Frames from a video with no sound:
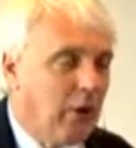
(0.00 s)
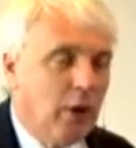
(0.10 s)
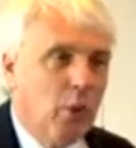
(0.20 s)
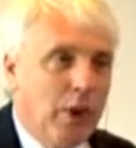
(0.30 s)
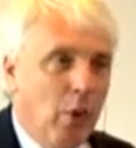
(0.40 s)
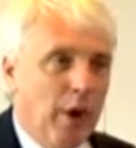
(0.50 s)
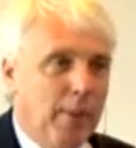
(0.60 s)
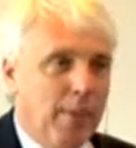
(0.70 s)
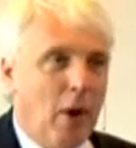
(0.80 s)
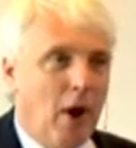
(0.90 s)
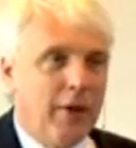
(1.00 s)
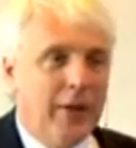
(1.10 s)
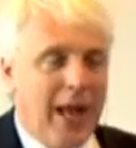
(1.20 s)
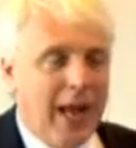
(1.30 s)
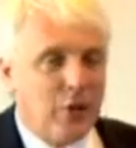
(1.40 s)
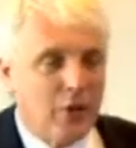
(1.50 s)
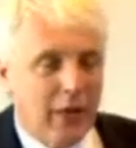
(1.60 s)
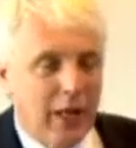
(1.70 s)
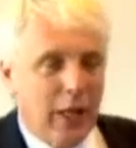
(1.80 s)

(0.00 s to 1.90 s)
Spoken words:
We want to be part of the action.